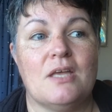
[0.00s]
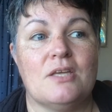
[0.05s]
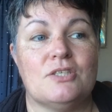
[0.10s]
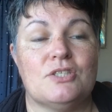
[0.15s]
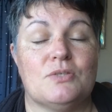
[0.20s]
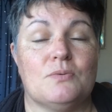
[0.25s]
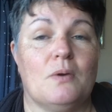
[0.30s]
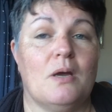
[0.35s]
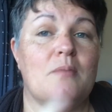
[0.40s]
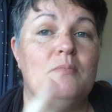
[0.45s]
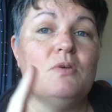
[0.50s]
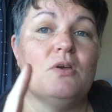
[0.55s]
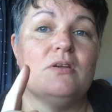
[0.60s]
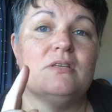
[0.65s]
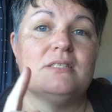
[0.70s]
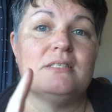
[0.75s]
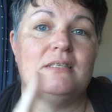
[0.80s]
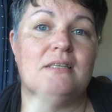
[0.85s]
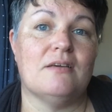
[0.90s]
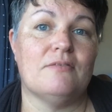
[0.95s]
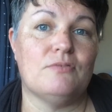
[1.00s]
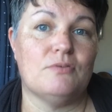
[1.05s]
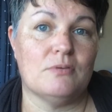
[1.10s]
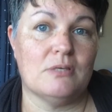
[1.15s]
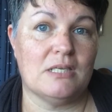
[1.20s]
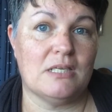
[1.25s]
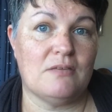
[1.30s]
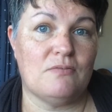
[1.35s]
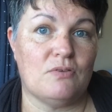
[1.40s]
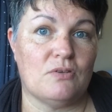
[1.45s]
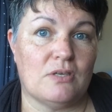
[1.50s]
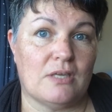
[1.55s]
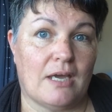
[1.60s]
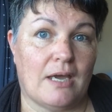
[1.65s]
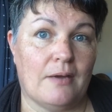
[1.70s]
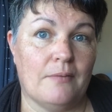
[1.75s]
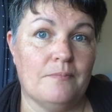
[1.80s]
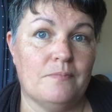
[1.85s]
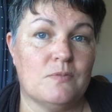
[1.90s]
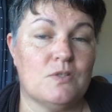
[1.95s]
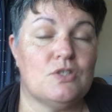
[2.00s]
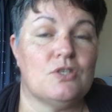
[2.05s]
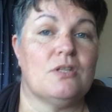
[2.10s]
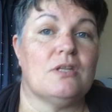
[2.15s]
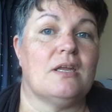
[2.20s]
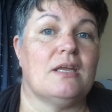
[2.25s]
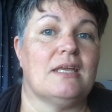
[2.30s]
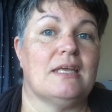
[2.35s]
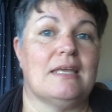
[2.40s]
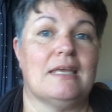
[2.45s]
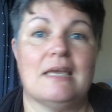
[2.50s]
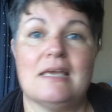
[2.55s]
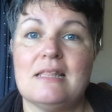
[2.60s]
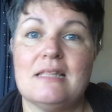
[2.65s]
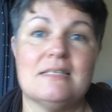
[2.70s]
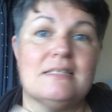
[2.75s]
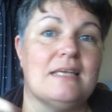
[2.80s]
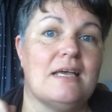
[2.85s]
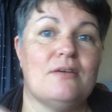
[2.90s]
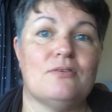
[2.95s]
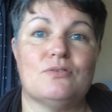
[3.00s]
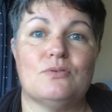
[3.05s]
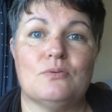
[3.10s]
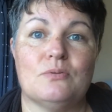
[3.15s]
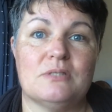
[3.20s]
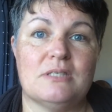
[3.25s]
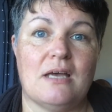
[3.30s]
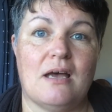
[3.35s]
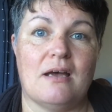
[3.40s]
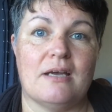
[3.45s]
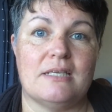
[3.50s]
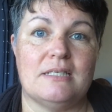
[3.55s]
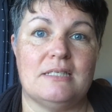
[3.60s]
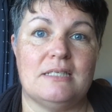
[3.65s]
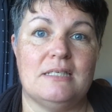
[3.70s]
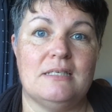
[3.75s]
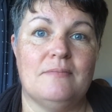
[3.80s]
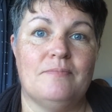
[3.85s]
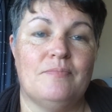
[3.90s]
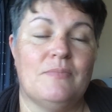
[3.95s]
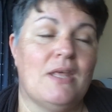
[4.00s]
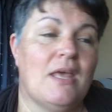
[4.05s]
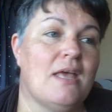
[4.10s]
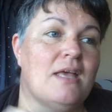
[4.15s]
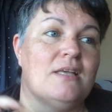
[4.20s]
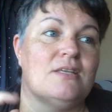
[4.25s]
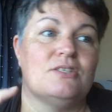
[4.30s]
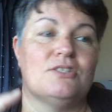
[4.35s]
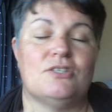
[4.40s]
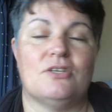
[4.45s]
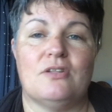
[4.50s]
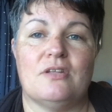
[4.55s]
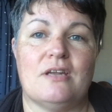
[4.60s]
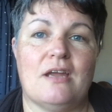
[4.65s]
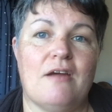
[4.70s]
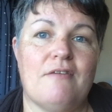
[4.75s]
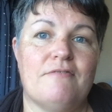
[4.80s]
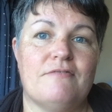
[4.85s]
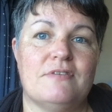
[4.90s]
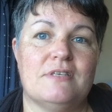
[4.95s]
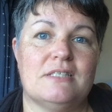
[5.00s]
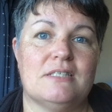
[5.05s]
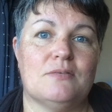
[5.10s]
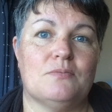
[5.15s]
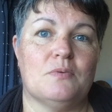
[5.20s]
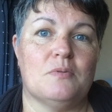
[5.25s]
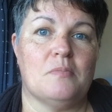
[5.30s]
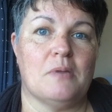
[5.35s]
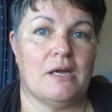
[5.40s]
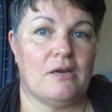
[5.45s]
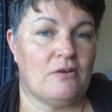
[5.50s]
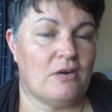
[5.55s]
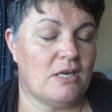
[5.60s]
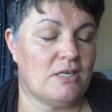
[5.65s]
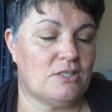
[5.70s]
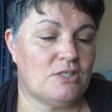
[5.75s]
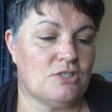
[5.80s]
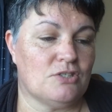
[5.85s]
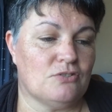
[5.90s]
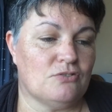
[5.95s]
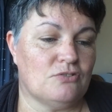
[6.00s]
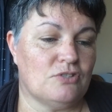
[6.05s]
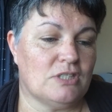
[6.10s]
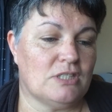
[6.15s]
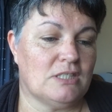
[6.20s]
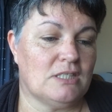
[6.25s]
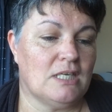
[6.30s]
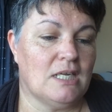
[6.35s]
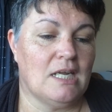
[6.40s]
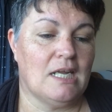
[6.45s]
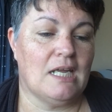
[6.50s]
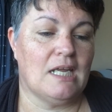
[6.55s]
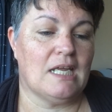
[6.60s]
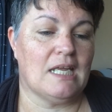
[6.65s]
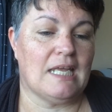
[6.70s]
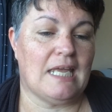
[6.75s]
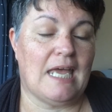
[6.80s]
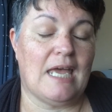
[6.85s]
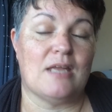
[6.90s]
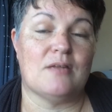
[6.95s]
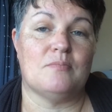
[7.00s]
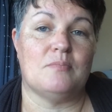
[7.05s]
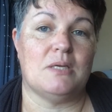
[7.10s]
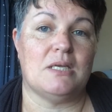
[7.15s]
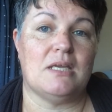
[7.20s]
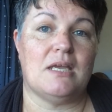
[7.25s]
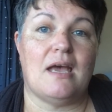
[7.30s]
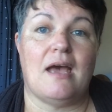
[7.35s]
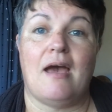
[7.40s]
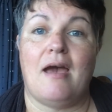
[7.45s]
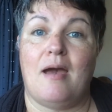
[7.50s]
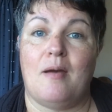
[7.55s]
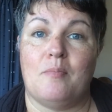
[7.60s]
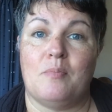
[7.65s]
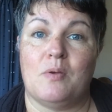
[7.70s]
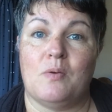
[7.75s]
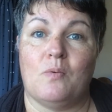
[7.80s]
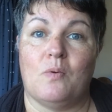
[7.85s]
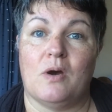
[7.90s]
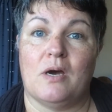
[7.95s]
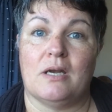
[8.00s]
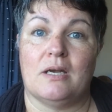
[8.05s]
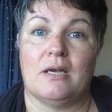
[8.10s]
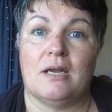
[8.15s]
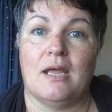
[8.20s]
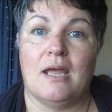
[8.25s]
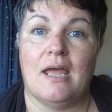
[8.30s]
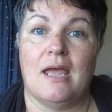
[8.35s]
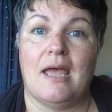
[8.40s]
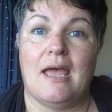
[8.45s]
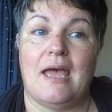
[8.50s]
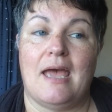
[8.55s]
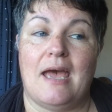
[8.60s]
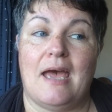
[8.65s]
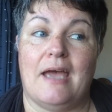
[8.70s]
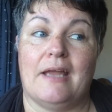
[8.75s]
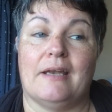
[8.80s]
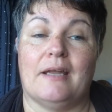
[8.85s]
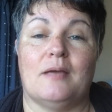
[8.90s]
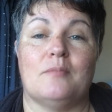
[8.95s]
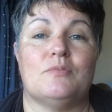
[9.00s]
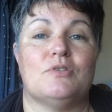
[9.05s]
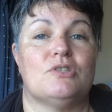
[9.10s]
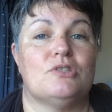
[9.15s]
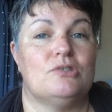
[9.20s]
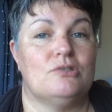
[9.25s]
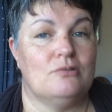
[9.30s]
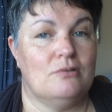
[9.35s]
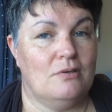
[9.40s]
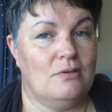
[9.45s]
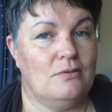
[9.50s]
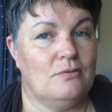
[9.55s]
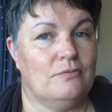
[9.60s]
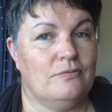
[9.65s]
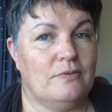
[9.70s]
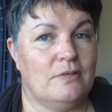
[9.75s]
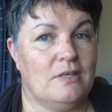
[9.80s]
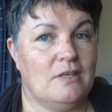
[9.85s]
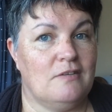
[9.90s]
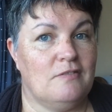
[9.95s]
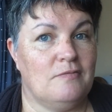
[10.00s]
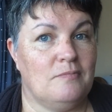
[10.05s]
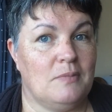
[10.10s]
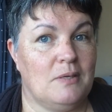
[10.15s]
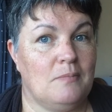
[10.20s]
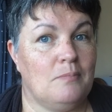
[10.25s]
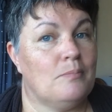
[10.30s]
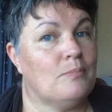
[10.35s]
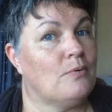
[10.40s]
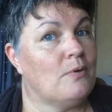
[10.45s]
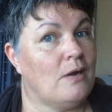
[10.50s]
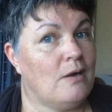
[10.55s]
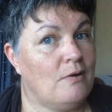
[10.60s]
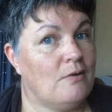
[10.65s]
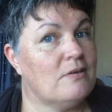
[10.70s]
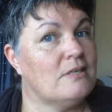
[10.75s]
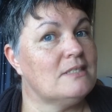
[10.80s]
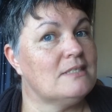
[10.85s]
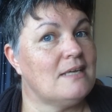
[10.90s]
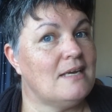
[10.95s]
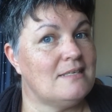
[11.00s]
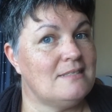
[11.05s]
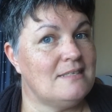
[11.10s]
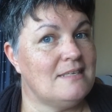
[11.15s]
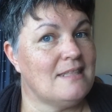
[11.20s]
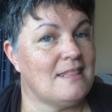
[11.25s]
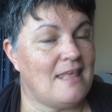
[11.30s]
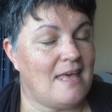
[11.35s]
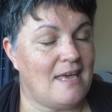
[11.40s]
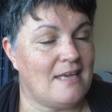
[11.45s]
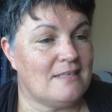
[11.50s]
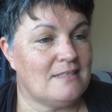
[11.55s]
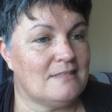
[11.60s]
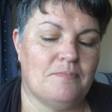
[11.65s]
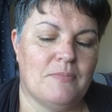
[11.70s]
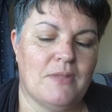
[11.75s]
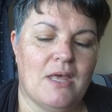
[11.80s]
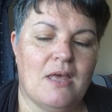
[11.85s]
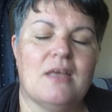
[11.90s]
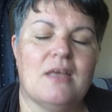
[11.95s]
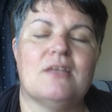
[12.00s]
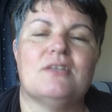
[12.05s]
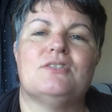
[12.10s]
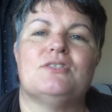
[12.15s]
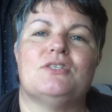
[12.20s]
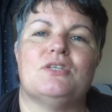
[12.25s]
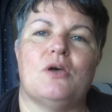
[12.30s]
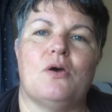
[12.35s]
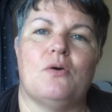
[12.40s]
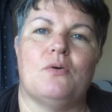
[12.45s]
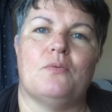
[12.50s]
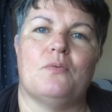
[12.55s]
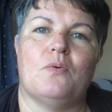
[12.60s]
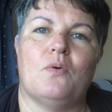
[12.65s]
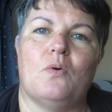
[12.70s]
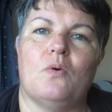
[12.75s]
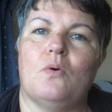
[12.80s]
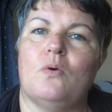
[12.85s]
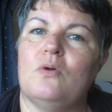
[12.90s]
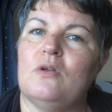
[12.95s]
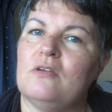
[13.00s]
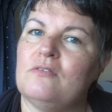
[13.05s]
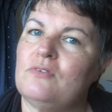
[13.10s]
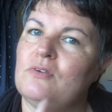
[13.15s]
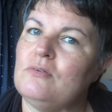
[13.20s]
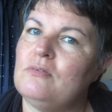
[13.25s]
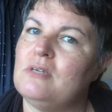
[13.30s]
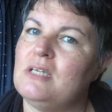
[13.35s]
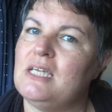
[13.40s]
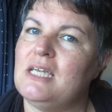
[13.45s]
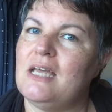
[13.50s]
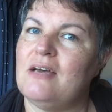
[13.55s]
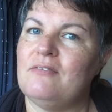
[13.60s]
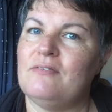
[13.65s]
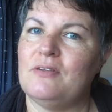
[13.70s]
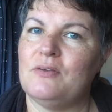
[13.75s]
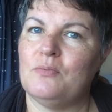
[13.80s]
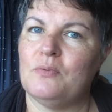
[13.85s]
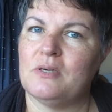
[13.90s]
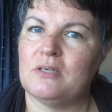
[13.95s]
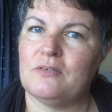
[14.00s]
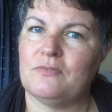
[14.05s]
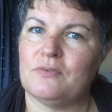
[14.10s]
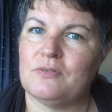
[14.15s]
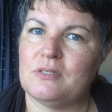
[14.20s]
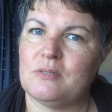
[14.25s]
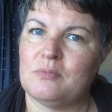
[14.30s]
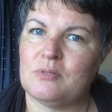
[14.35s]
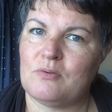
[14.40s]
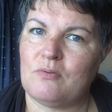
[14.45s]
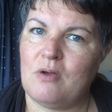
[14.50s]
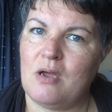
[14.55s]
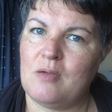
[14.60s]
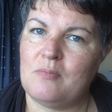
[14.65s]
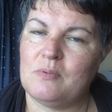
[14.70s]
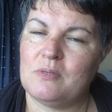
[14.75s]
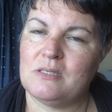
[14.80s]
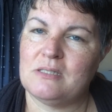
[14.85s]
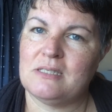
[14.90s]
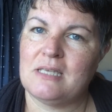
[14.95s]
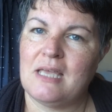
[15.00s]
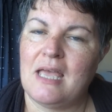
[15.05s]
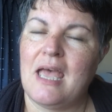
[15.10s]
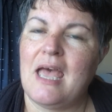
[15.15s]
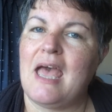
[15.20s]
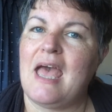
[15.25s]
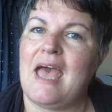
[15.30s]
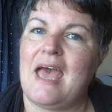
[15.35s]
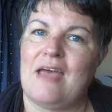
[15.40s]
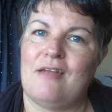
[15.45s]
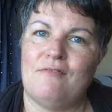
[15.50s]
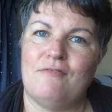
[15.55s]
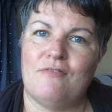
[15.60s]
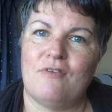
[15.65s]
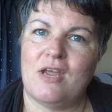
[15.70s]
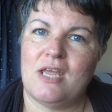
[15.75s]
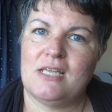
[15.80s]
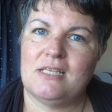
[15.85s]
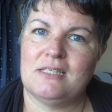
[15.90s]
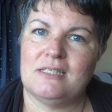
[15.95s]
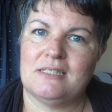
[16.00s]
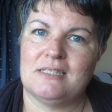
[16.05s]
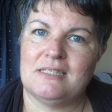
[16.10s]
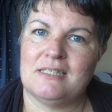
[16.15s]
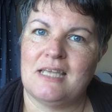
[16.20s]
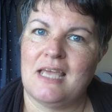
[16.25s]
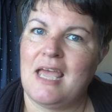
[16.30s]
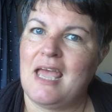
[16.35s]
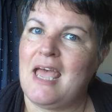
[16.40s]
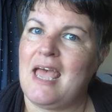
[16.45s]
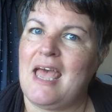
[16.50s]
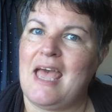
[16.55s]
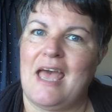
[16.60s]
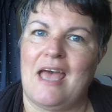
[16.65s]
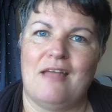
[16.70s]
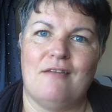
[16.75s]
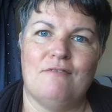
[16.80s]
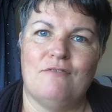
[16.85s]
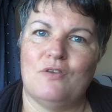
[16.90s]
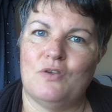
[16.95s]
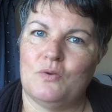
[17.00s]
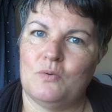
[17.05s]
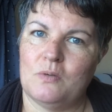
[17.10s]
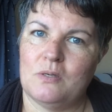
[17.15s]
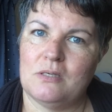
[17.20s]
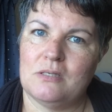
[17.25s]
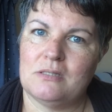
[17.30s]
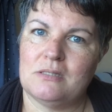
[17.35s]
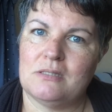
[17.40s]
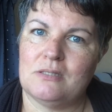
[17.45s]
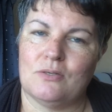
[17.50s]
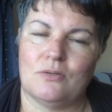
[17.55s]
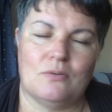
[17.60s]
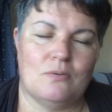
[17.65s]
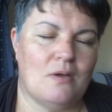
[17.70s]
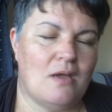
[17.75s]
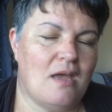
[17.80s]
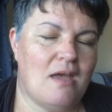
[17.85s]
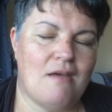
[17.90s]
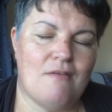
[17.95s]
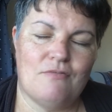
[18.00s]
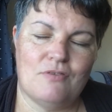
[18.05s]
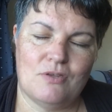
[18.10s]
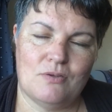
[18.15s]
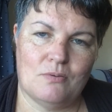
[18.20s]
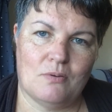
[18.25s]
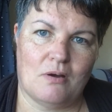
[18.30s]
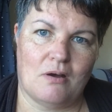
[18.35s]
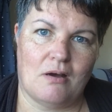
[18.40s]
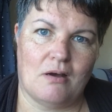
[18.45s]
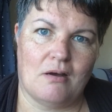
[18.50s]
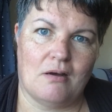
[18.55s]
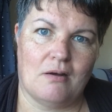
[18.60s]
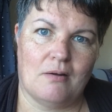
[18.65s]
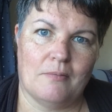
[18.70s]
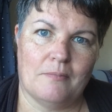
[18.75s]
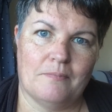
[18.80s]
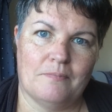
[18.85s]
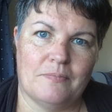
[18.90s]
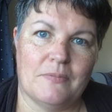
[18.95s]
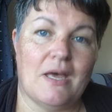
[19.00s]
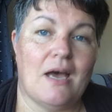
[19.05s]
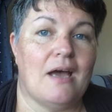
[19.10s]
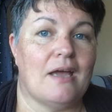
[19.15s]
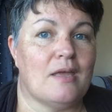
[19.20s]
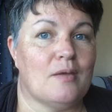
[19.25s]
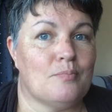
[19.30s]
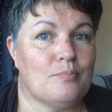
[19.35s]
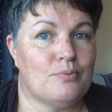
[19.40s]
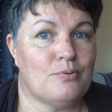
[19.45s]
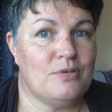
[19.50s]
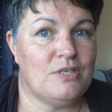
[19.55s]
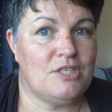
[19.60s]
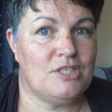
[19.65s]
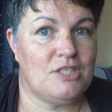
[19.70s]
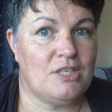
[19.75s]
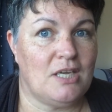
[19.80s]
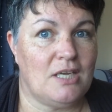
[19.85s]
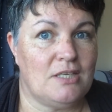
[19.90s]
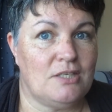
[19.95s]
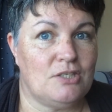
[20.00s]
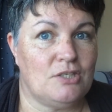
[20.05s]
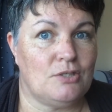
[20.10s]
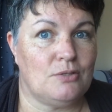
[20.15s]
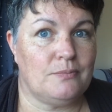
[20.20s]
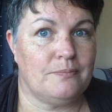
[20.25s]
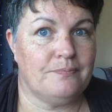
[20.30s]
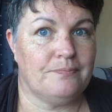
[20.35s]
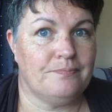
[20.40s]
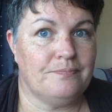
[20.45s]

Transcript: So I'm going to love you and leave you now so that I can get this house all tidy, so that our visit with my grandchildren can be a happy one. And I'm sure you'll forgive me prioritizing that. So, all of you lovely, wonderful subscribers and friends, and viewers, whoever you are, I appreciate you.